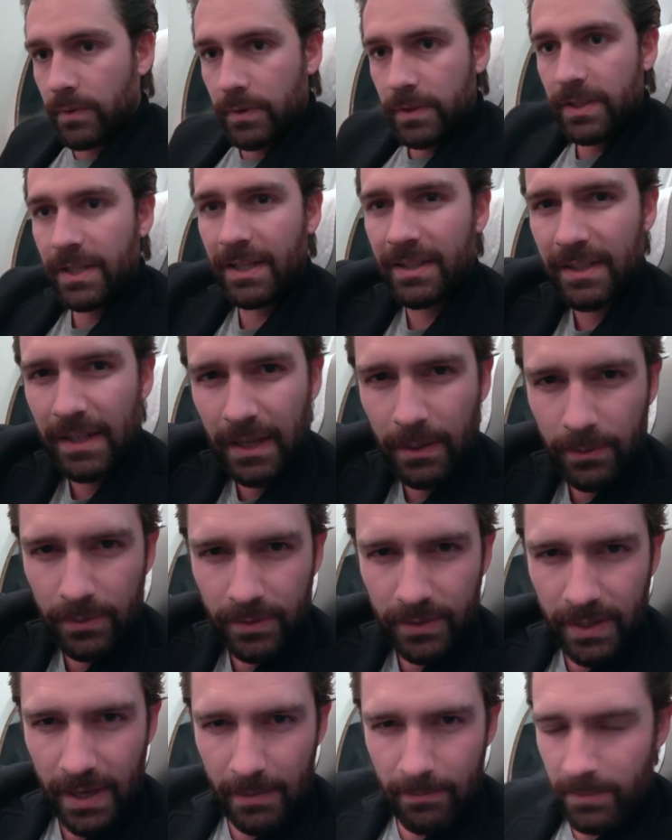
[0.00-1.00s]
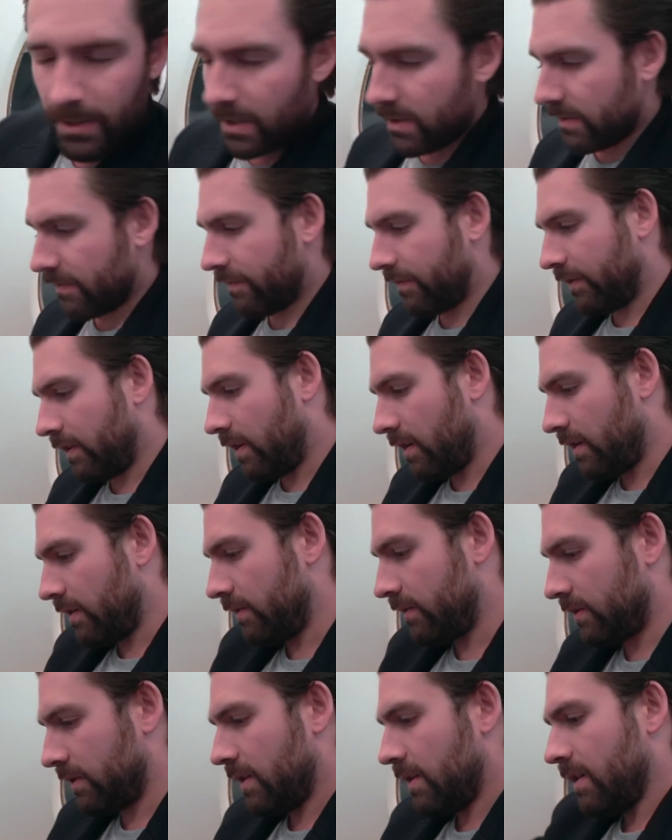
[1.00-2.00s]
Six hours, 10 minutes flight.
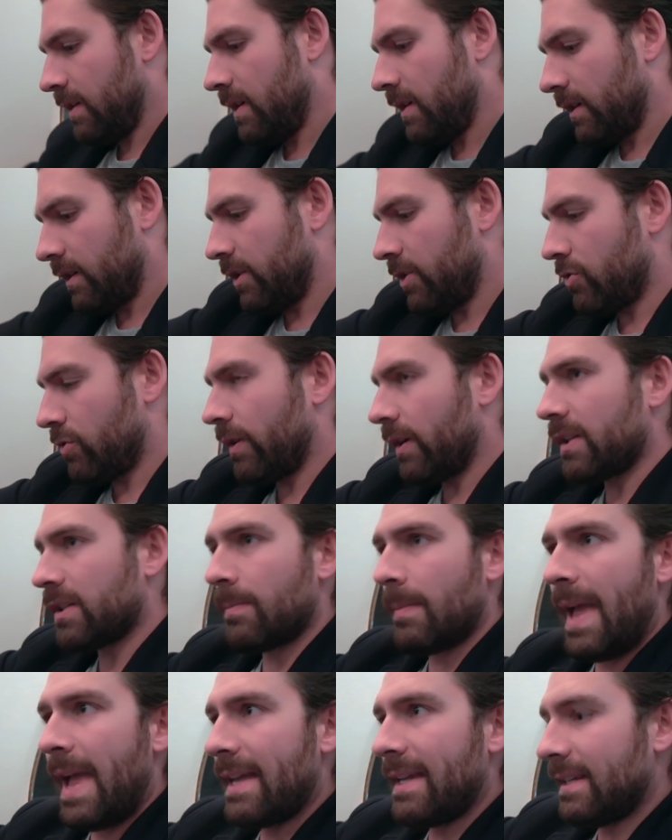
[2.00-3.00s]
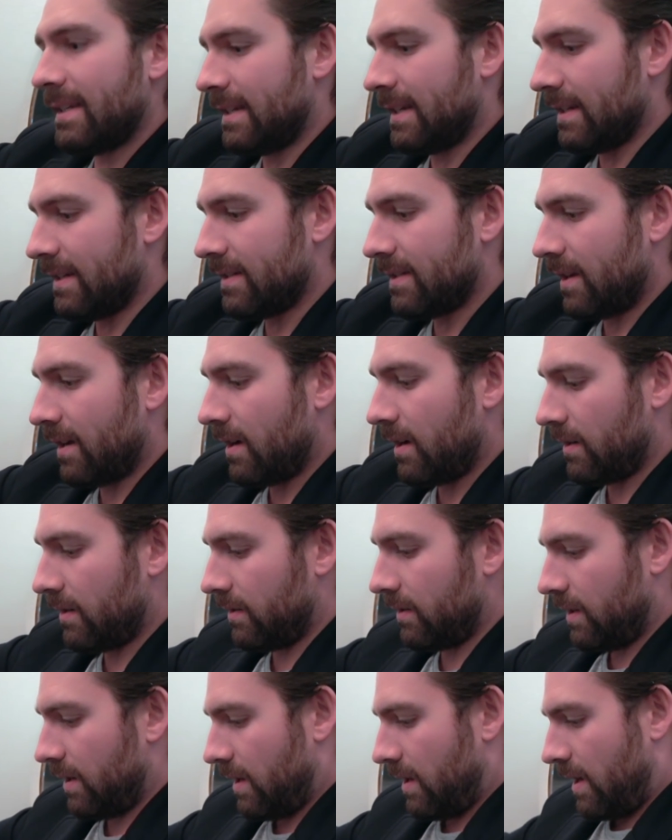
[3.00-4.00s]
I'm gonna try and get some editing
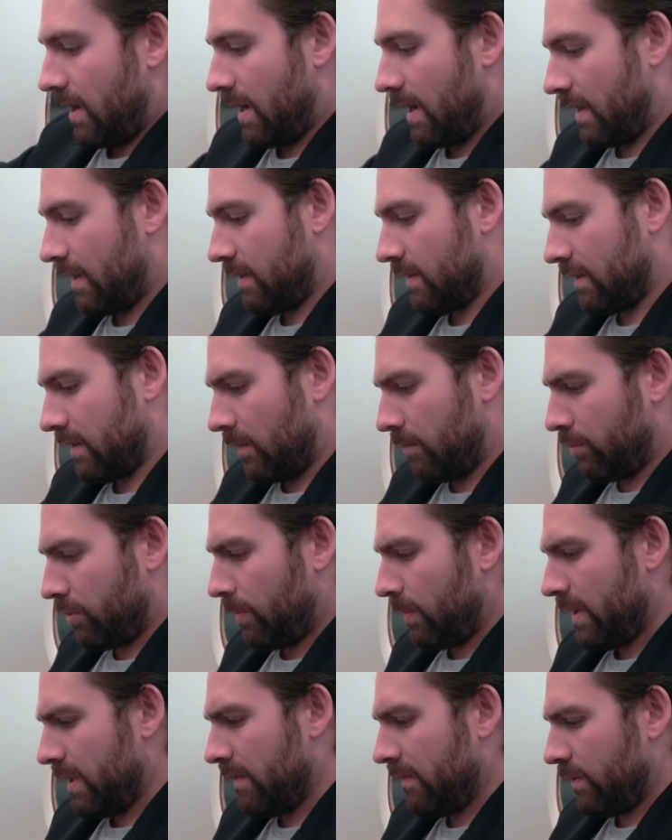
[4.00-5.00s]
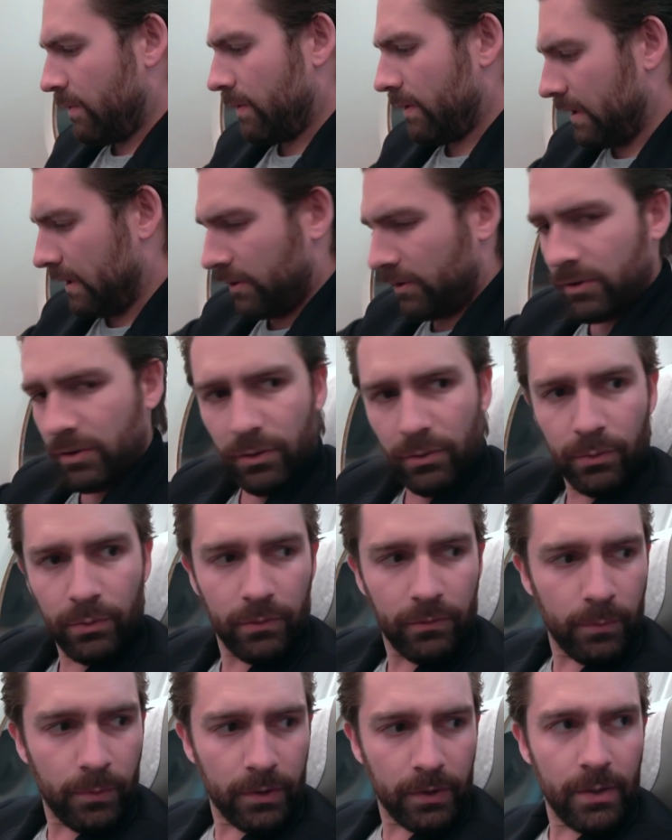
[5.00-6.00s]
done. And I'll probably give you a little tour
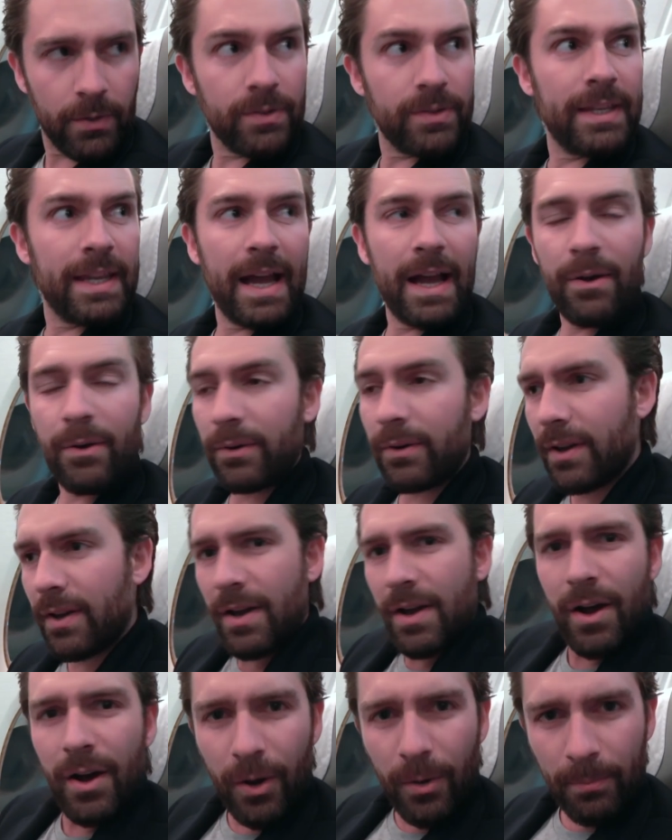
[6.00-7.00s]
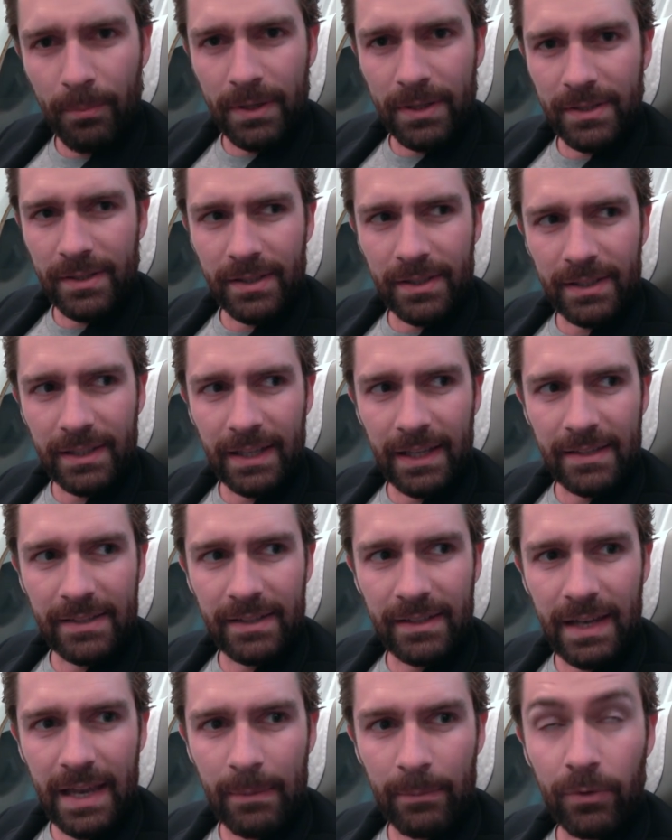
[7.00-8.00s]
of what goes down in business class
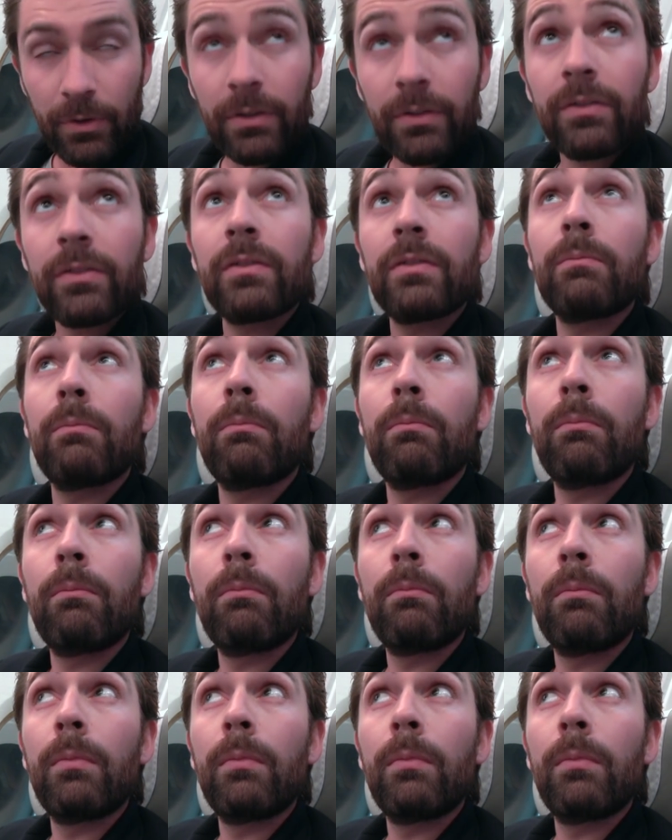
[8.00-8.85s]
in Emirates.